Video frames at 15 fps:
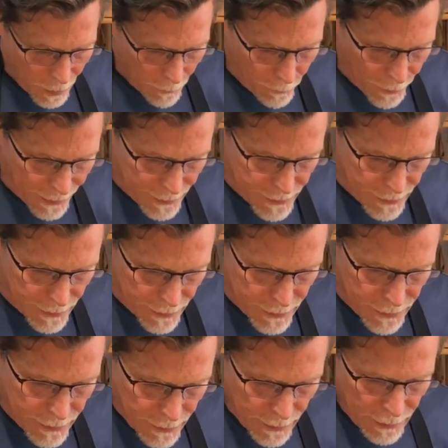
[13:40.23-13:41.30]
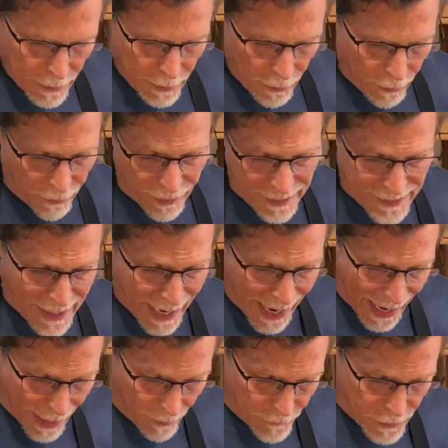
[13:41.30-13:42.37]
pieces or these
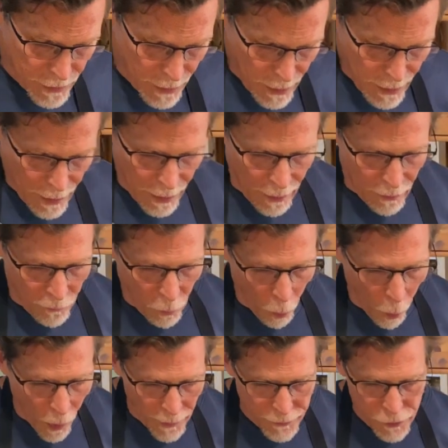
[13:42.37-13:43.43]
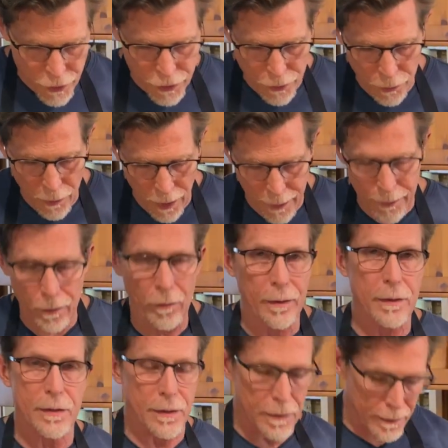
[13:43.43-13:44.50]
halves of 1 serrano.
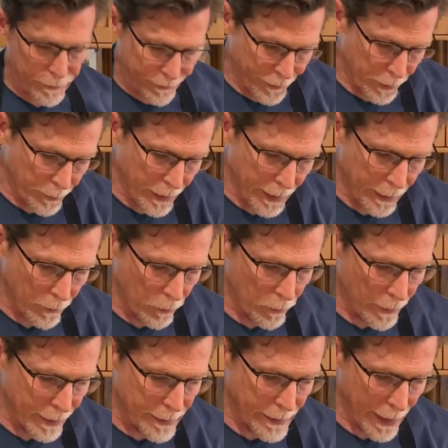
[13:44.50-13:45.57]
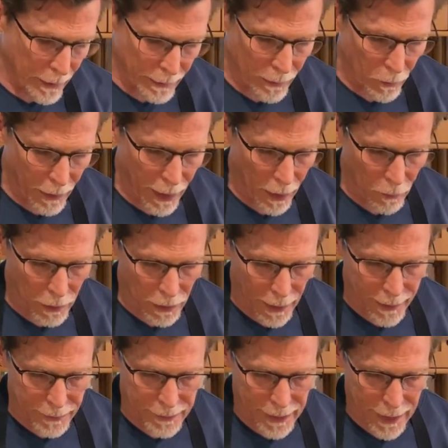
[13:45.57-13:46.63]
This is, for me, exactly what I would
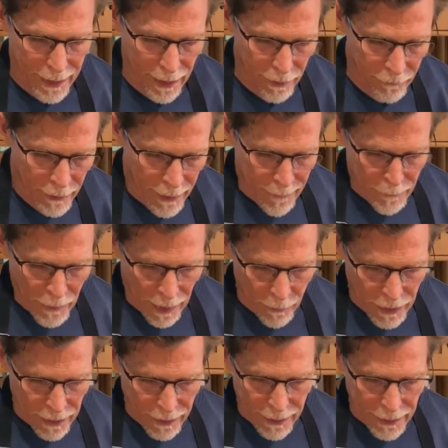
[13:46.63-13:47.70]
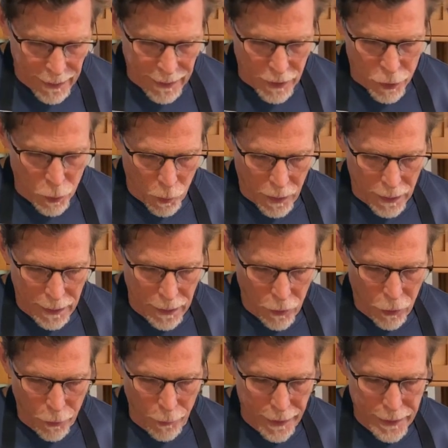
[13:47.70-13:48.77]
like to have. I'm going to cut each one in
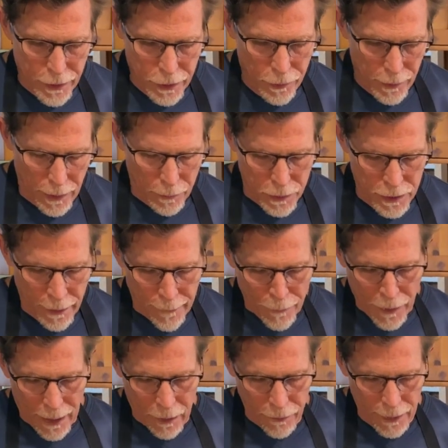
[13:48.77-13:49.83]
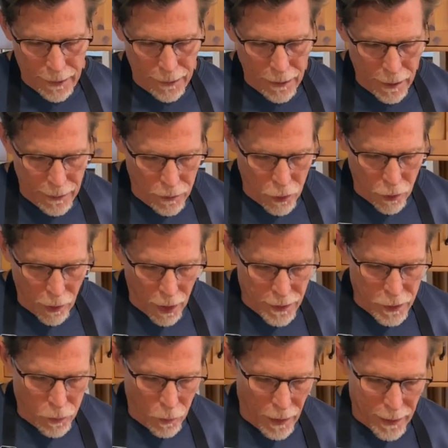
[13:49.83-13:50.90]
3 strips and then cut
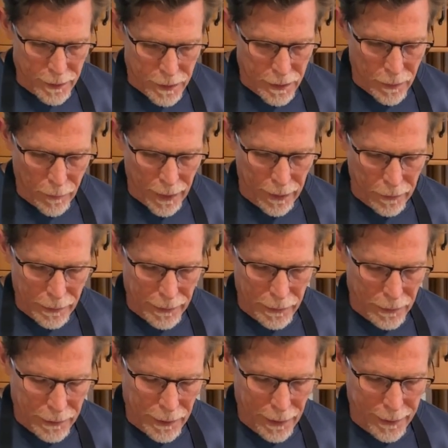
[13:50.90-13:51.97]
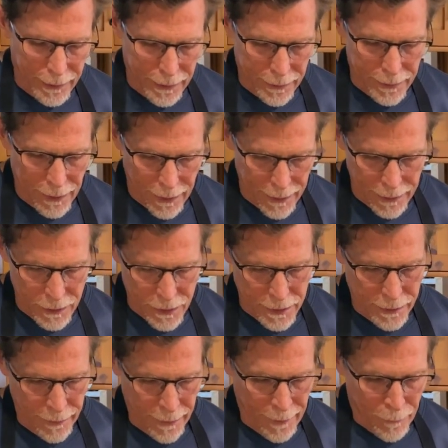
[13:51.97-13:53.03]
crosswise to make little tiny
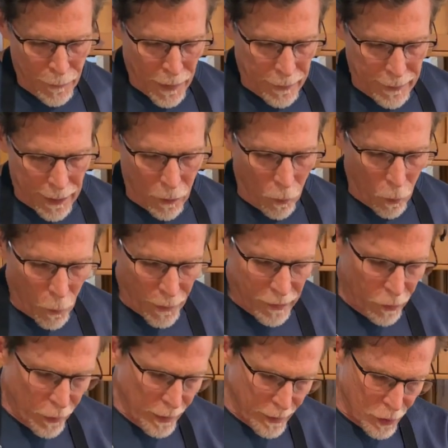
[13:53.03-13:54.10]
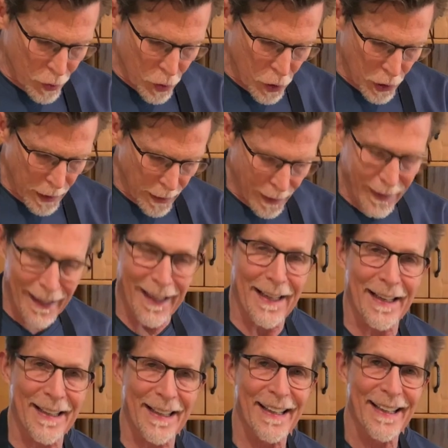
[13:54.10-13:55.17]
dice. Now, with the
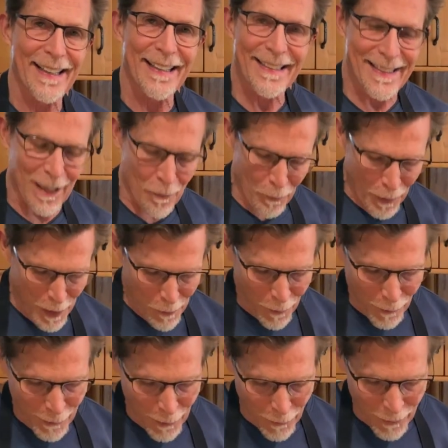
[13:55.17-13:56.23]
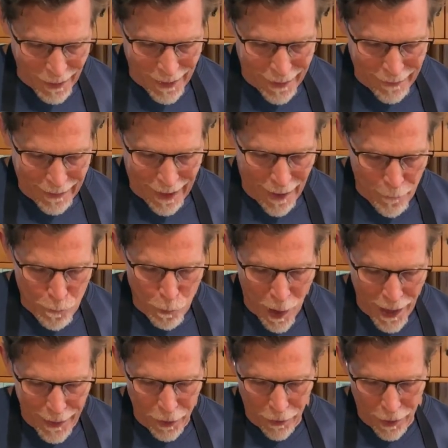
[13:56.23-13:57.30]
chili, some people don't like to
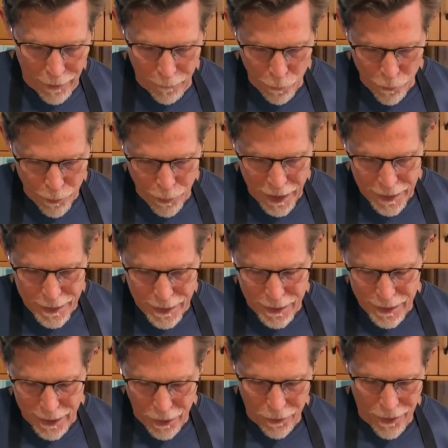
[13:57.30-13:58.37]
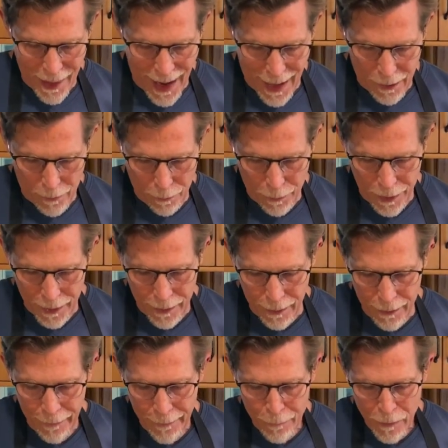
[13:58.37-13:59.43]
bite on pieces that are that
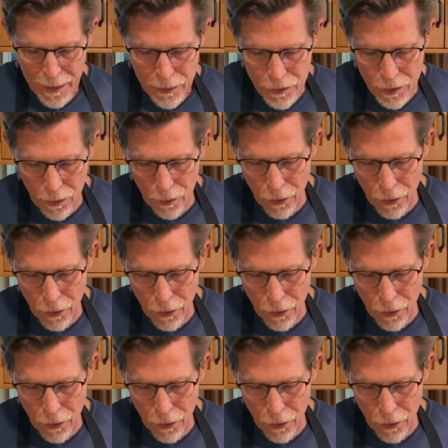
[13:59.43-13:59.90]
big. So